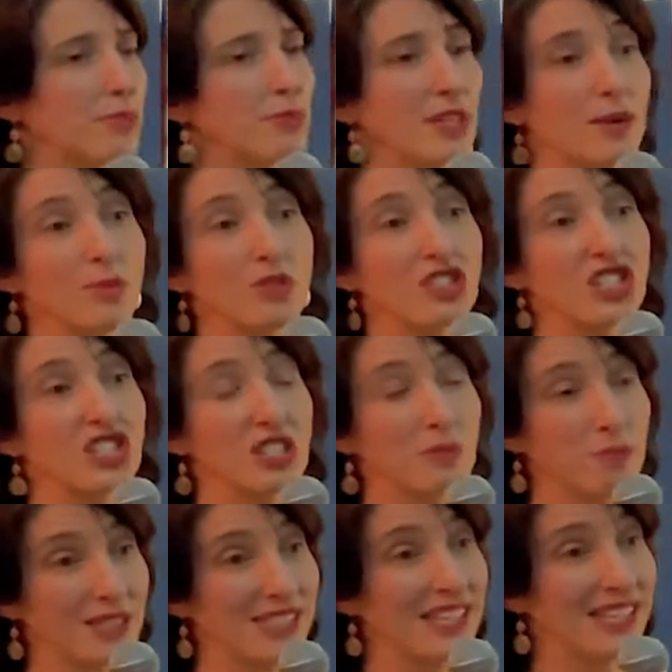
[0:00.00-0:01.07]

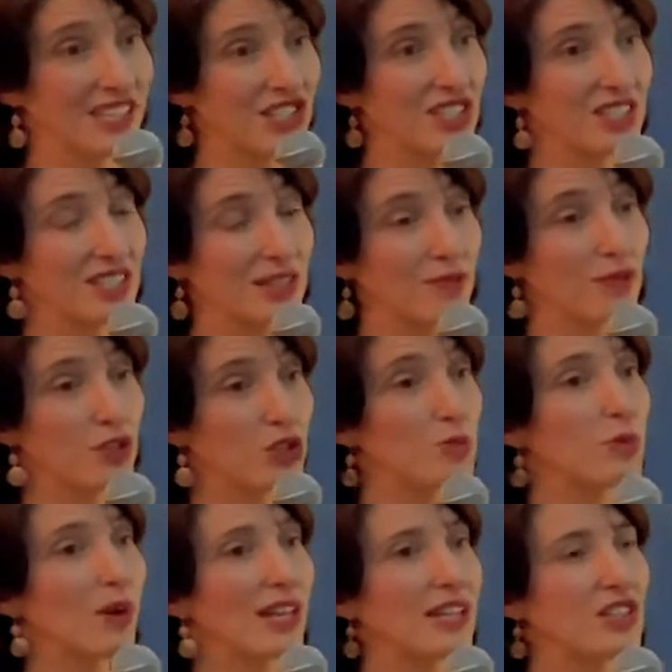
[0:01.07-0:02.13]
double-digit percentages of
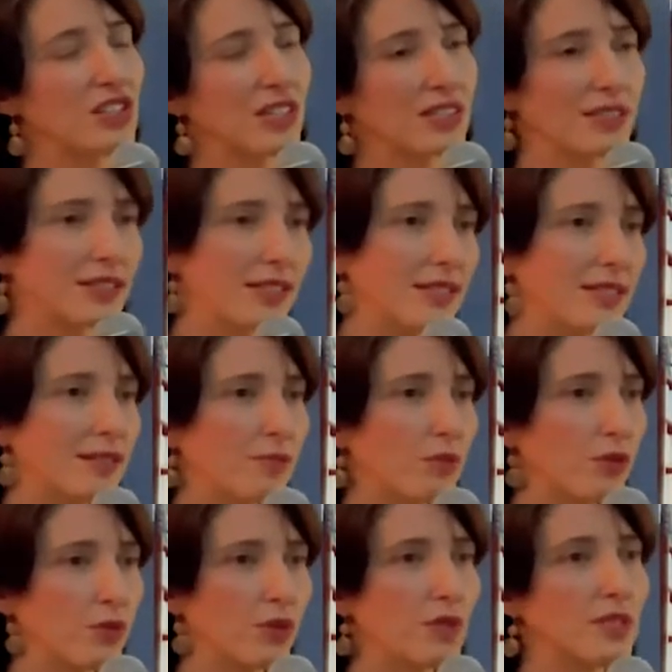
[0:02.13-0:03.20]
renewable energy in a system
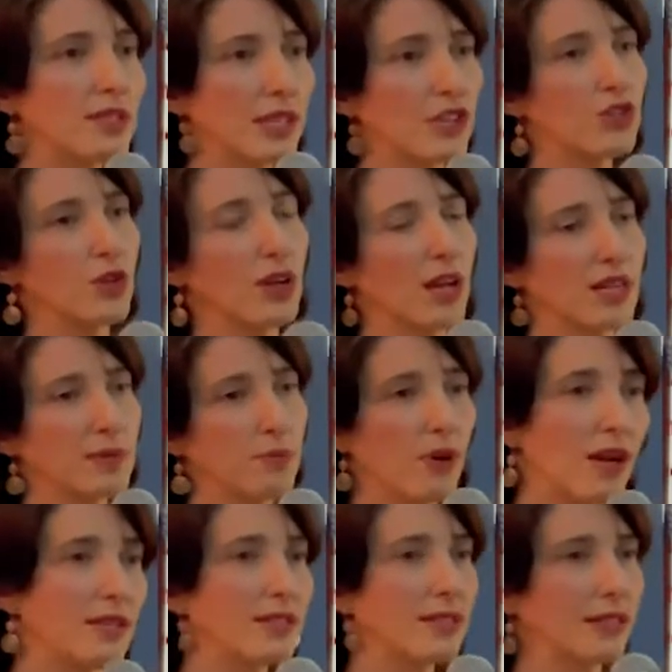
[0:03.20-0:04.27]
through centralised
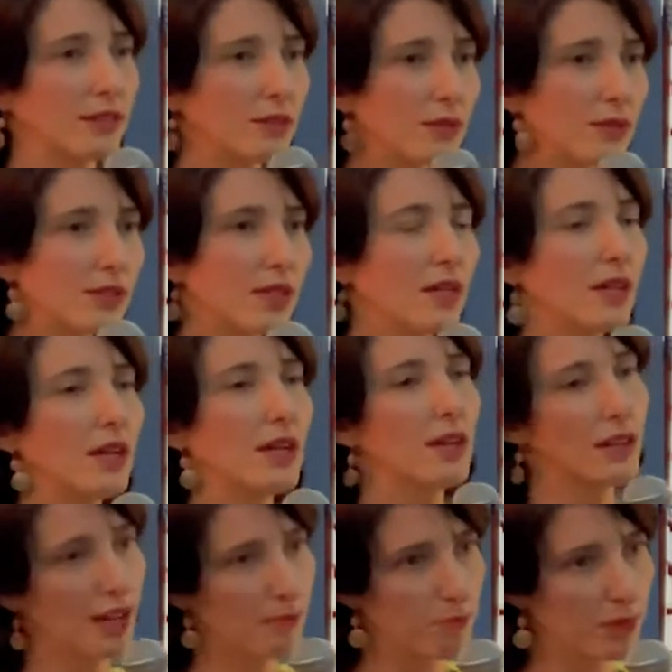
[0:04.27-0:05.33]
price signals,
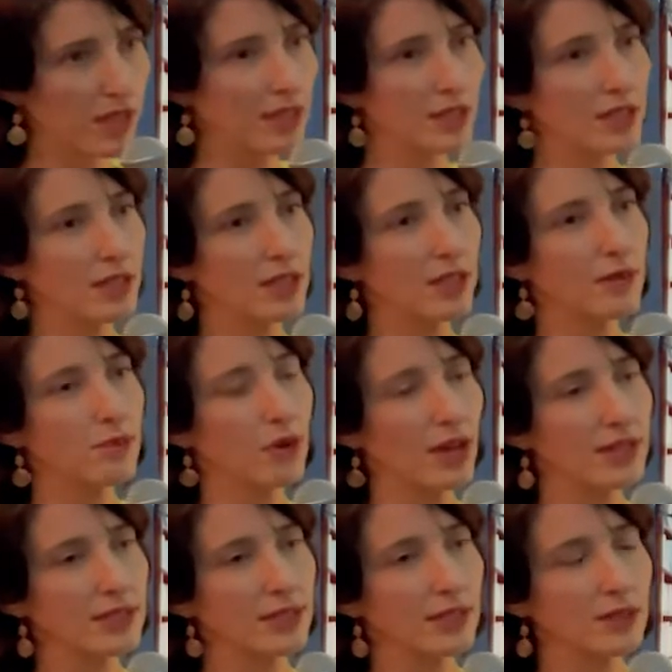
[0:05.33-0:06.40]
like blunt
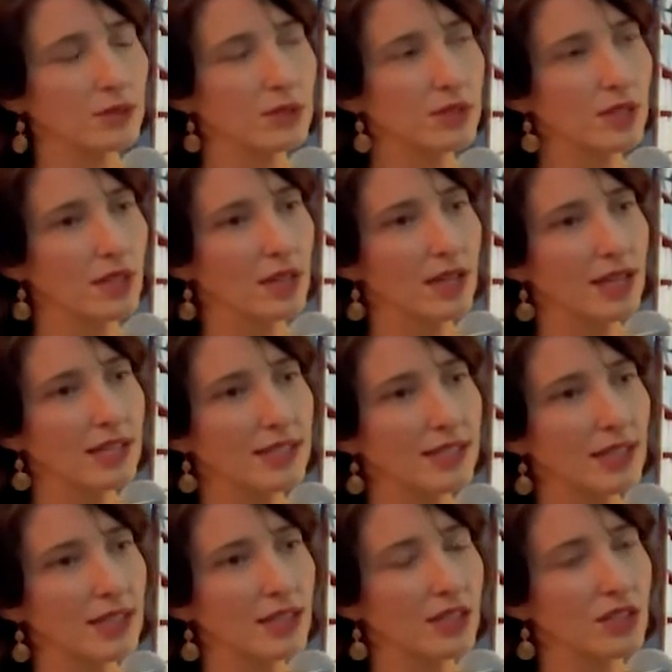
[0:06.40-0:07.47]
price signals, is
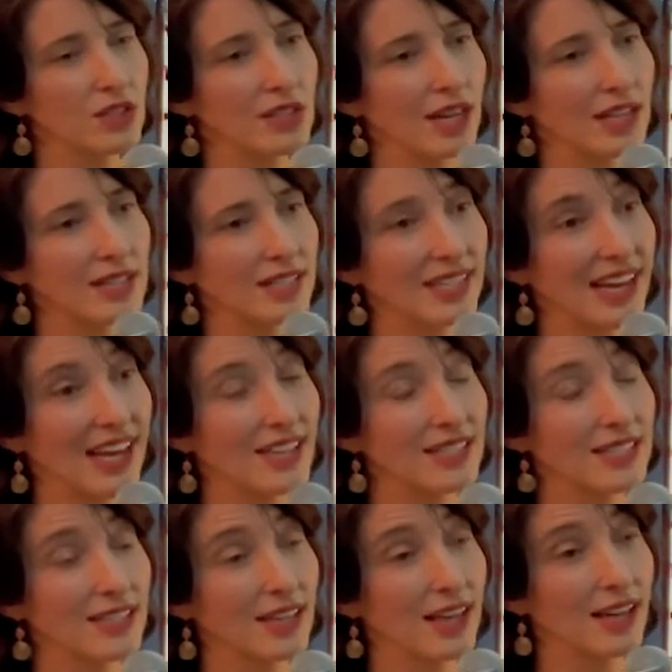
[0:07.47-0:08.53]
that you start to
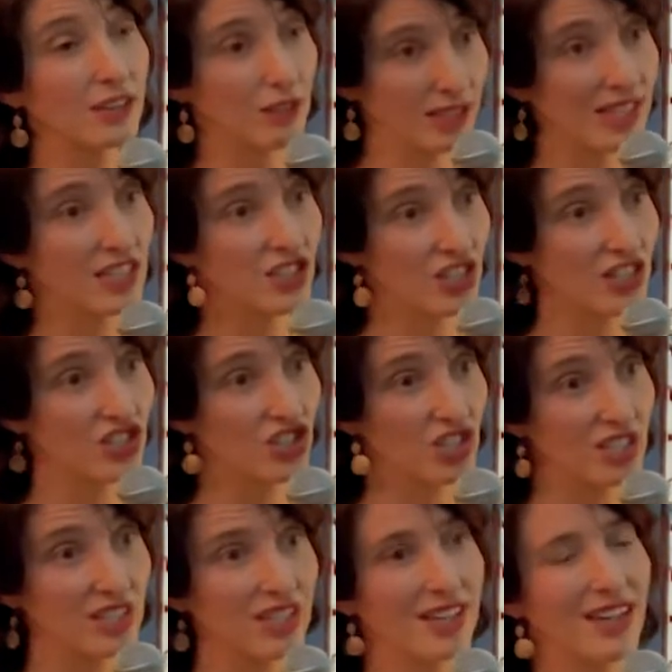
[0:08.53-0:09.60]
get grid
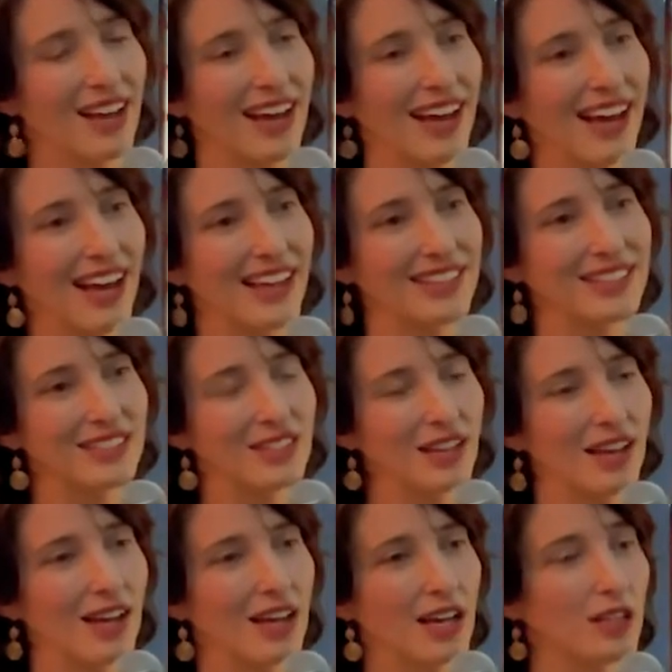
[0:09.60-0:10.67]
congestion and
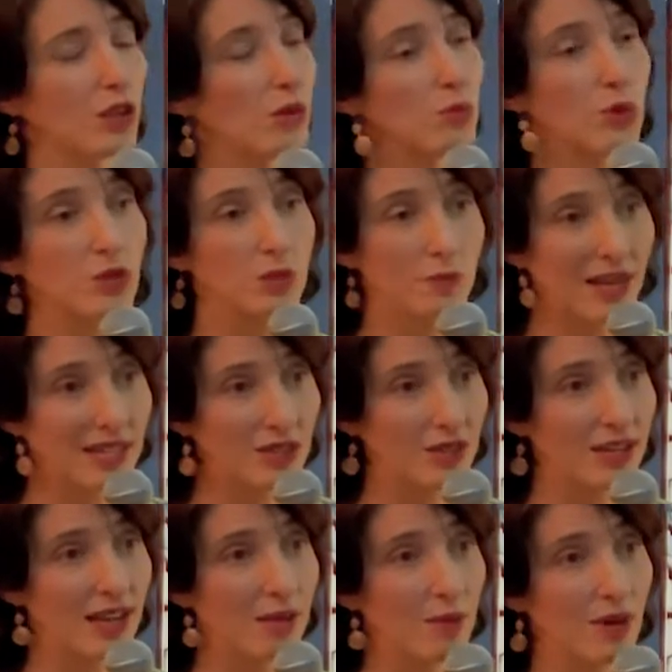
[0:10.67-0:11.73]
a lot more spend
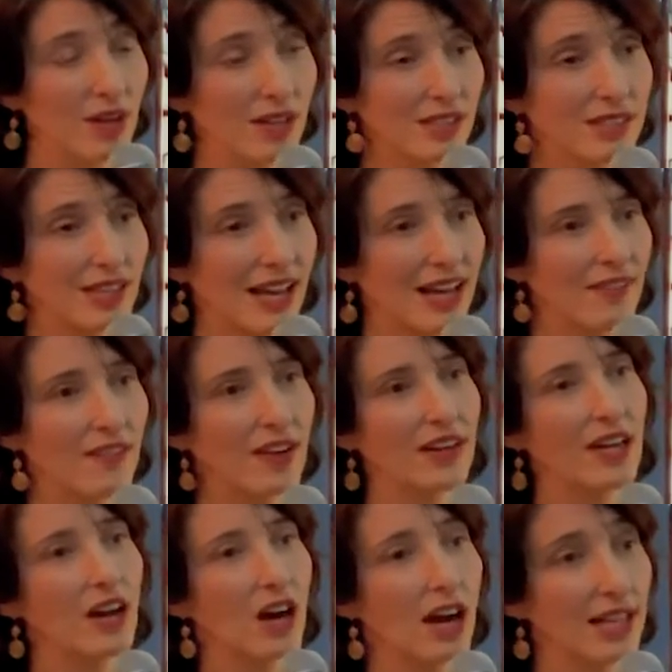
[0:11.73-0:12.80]
on networks and very
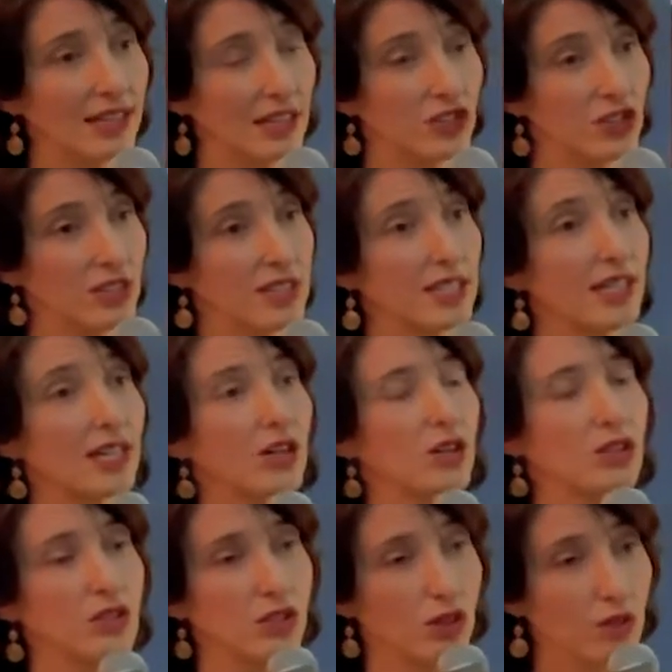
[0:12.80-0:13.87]
high electricity
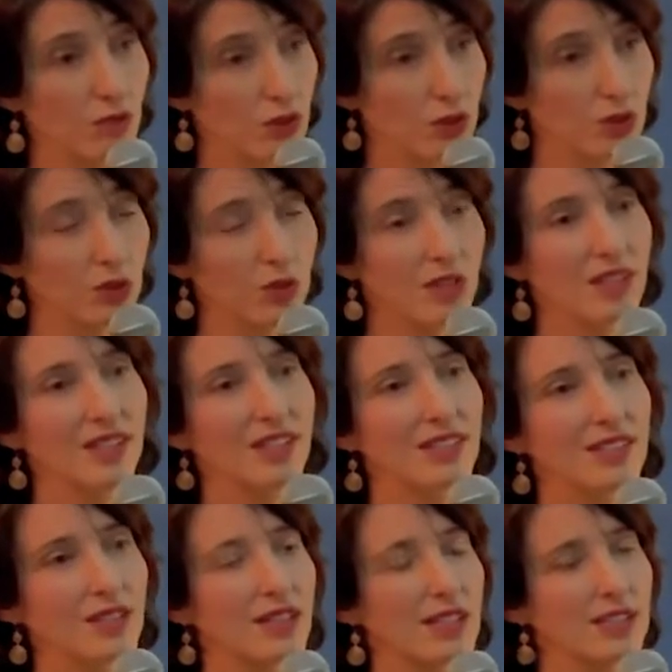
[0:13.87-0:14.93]
costs overall.
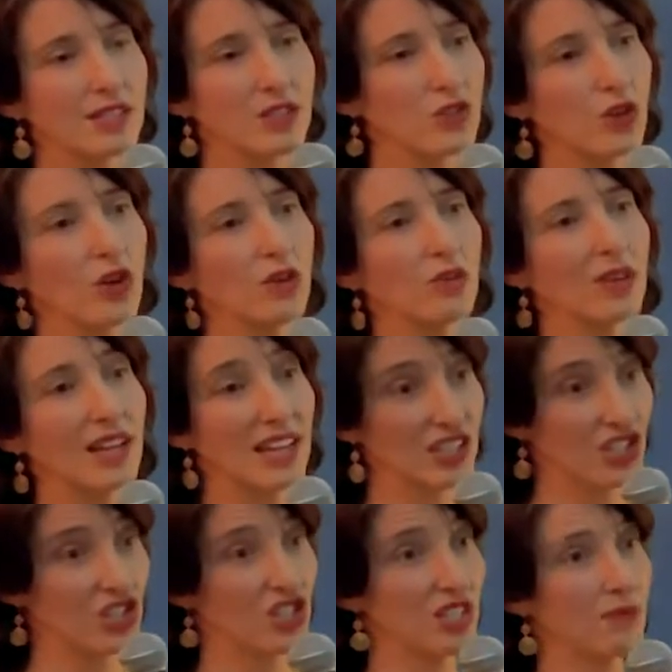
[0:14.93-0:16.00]
So there's a strong
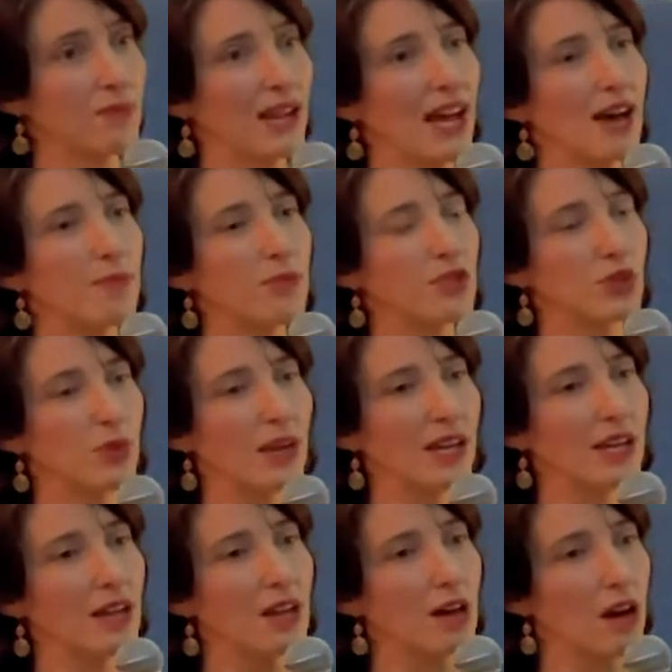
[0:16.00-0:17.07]
relationship now
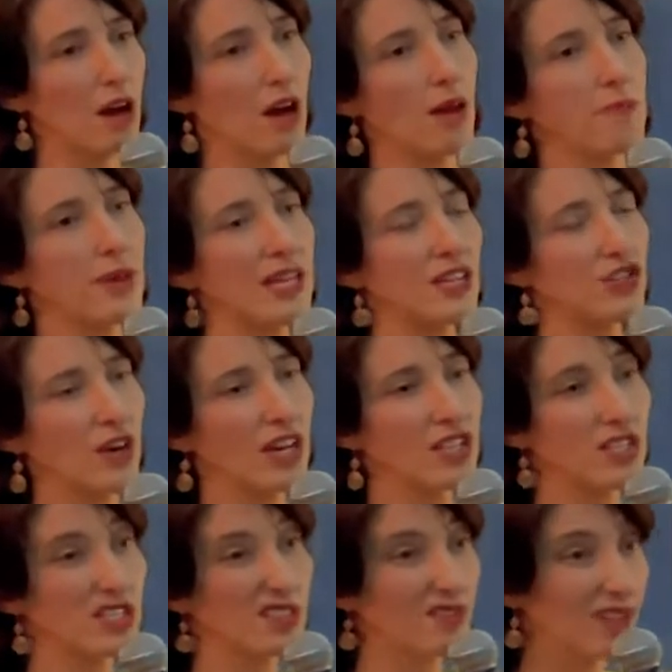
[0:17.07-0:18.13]
between high
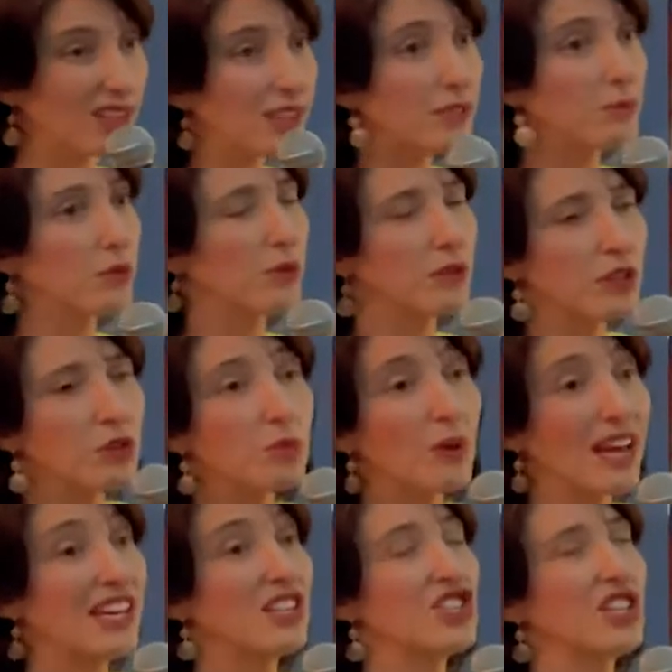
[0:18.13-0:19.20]
penetration of variable renewable
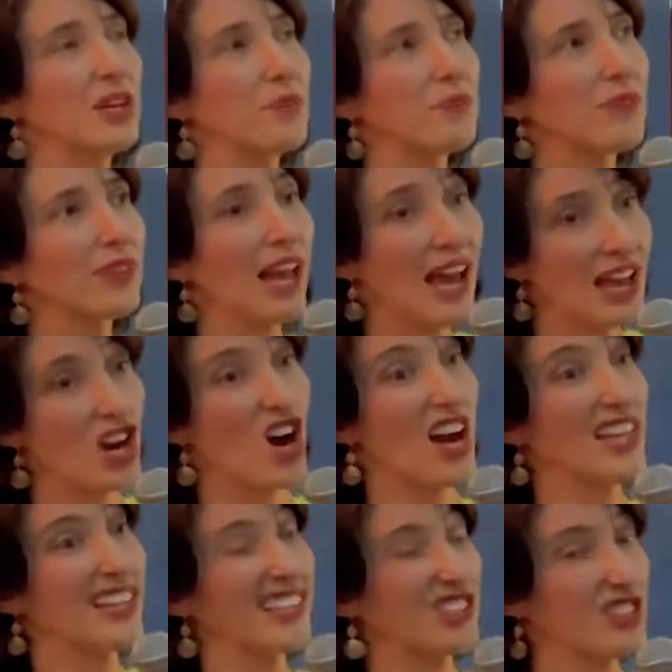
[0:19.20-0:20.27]
energy and high
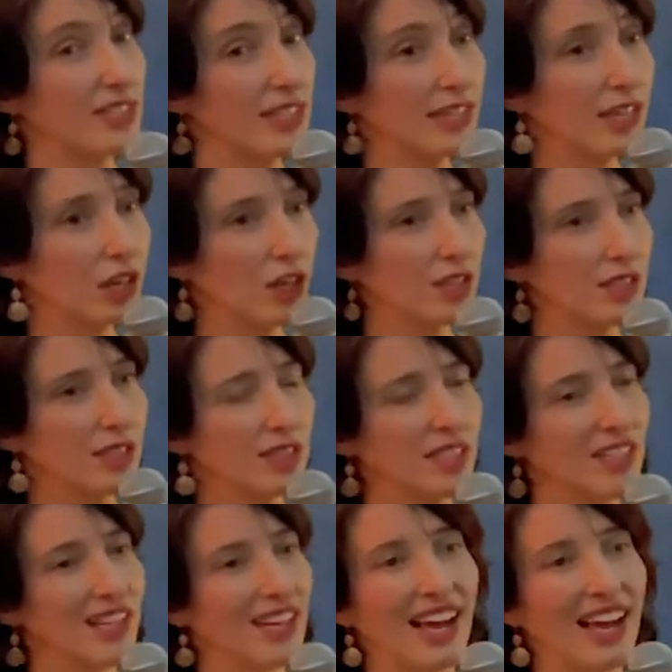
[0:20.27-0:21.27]
electricity costs.